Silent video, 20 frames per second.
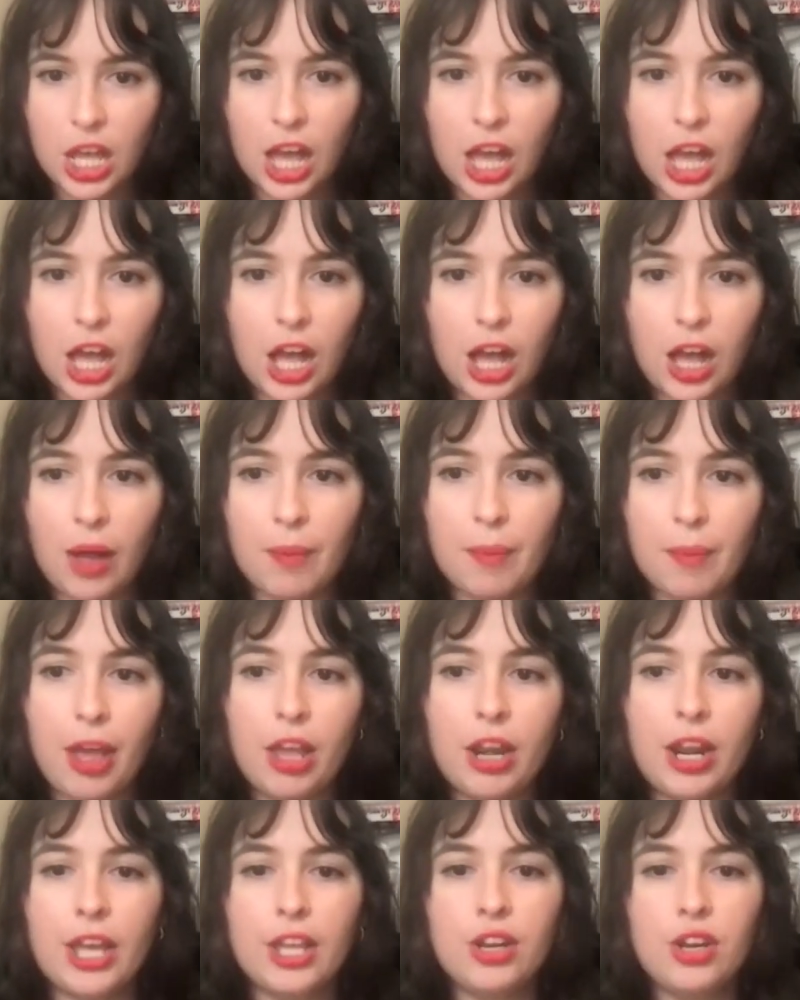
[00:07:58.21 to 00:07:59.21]

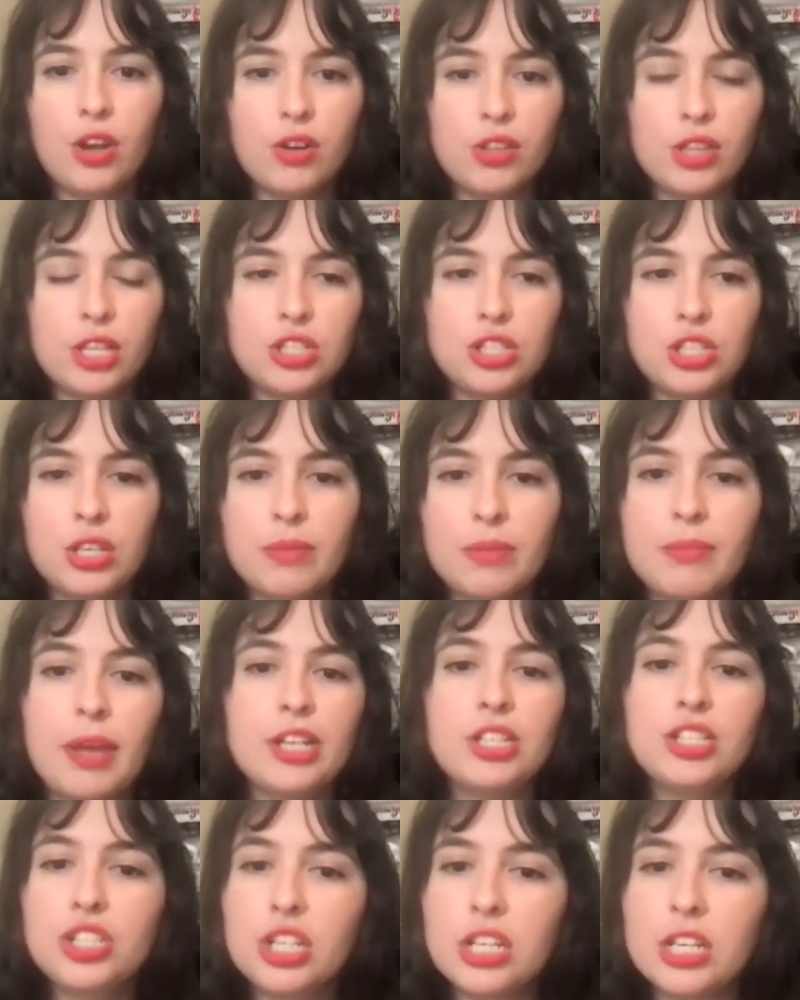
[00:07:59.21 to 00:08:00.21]
And I know that she
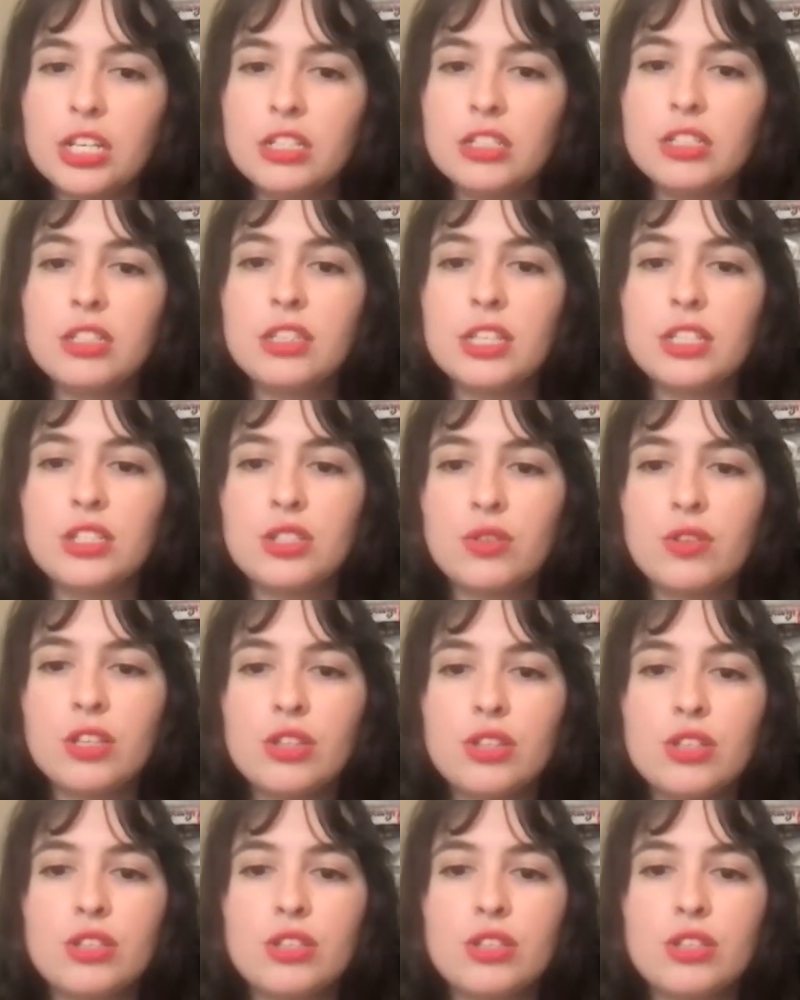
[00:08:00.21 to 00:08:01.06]
mentioned that doing